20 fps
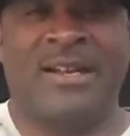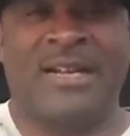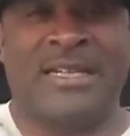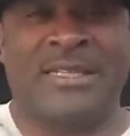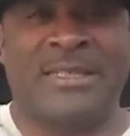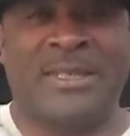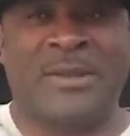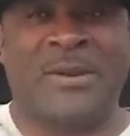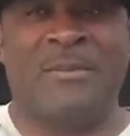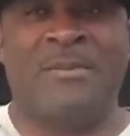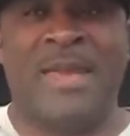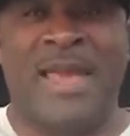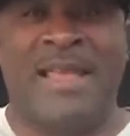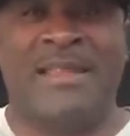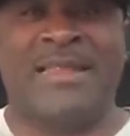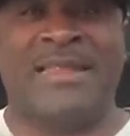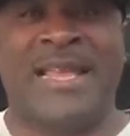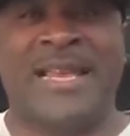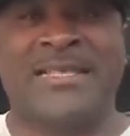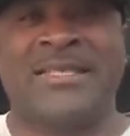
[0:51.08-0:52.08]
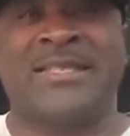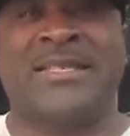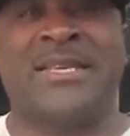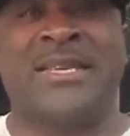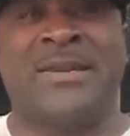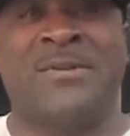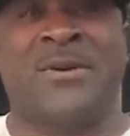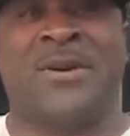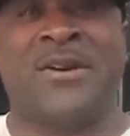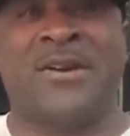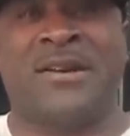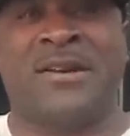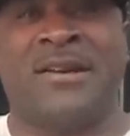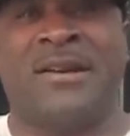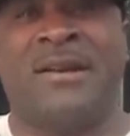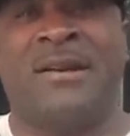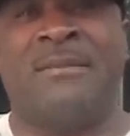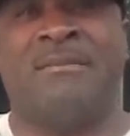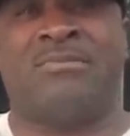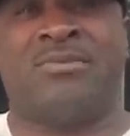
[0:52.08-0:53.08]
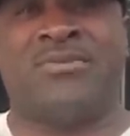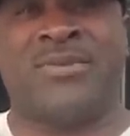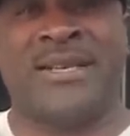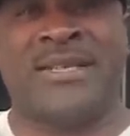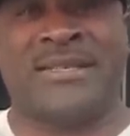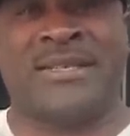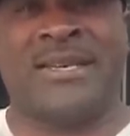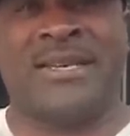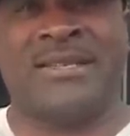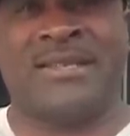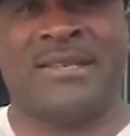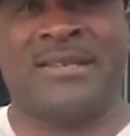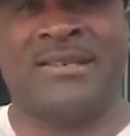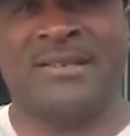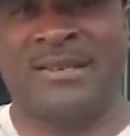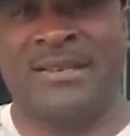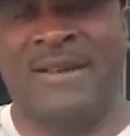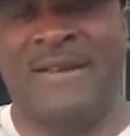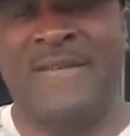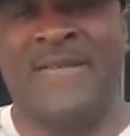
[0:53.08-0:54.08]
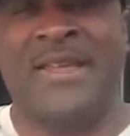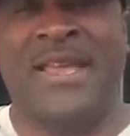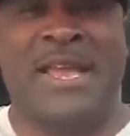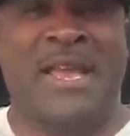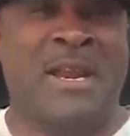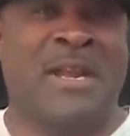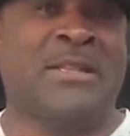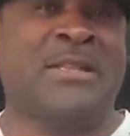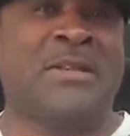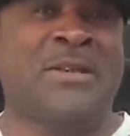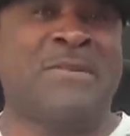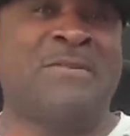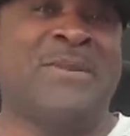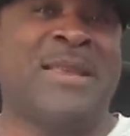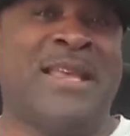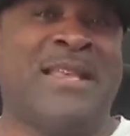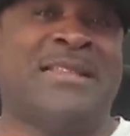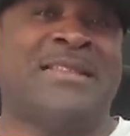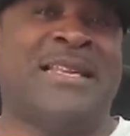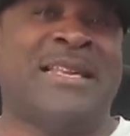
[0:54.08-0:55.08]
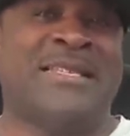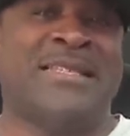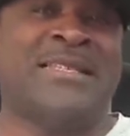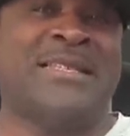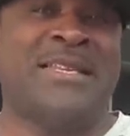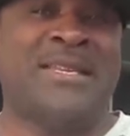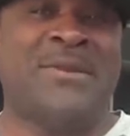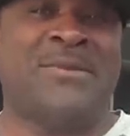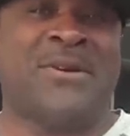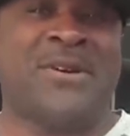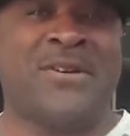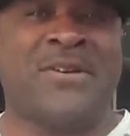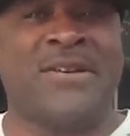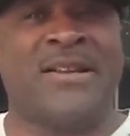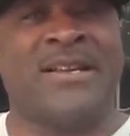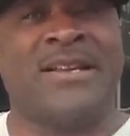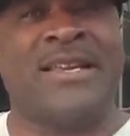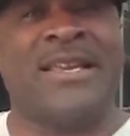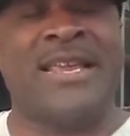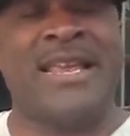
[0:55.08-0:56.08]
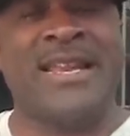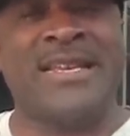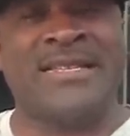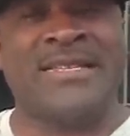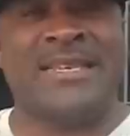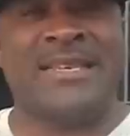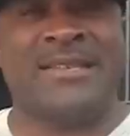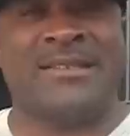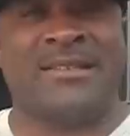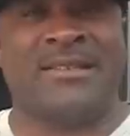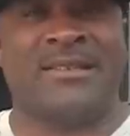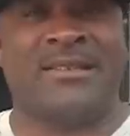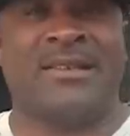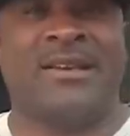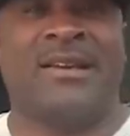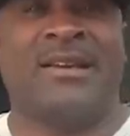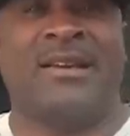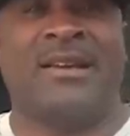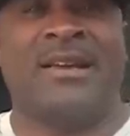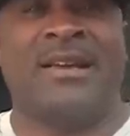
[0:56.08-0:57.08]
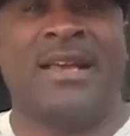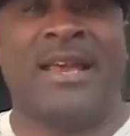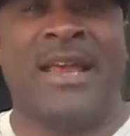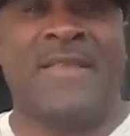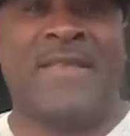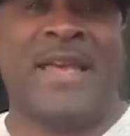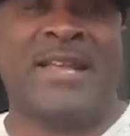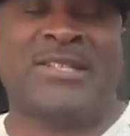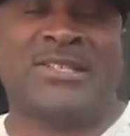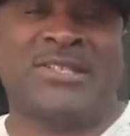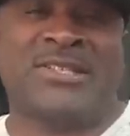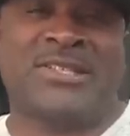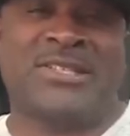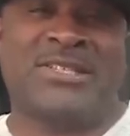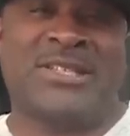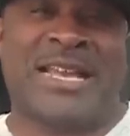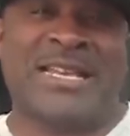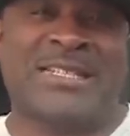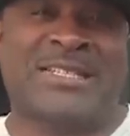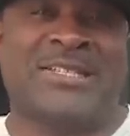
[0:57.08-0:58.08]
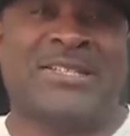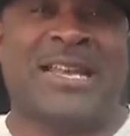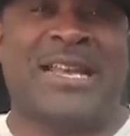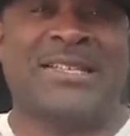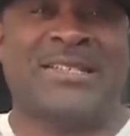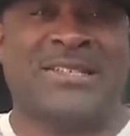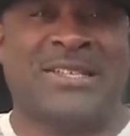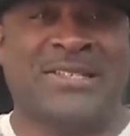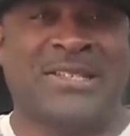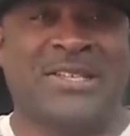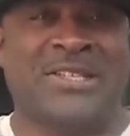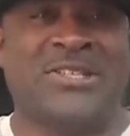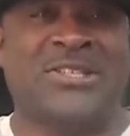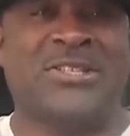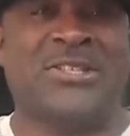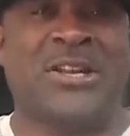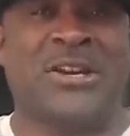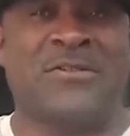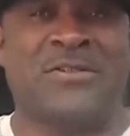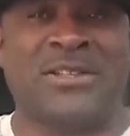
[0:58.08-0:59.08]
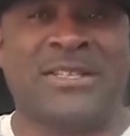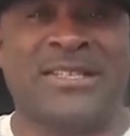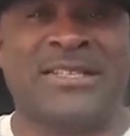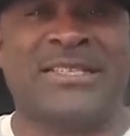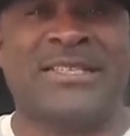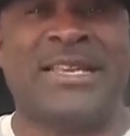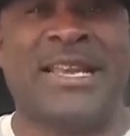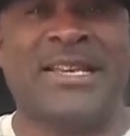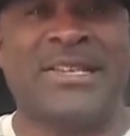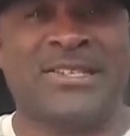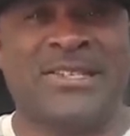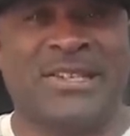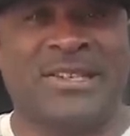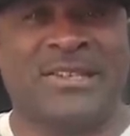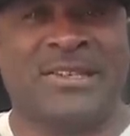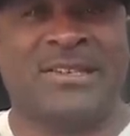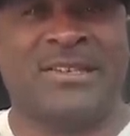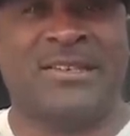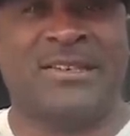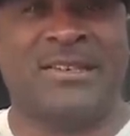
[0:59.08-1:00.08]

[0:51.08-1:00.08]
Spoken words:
a little bit less teamwork preseason, and a little bit less teamwork in season. And that's just a generalization